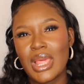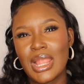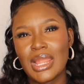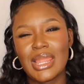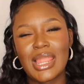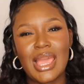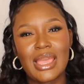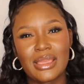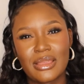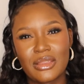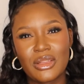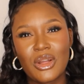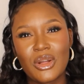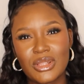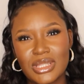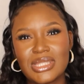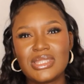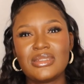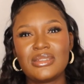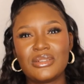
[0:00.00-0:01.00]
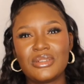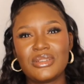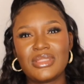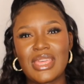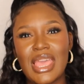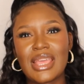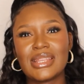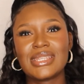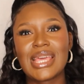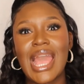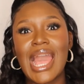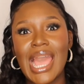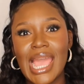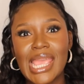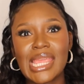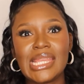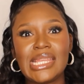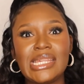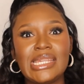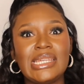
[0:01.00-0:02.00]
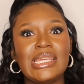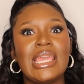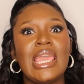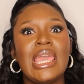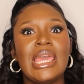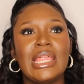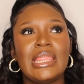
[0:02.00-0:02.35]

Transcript: like consider that highly,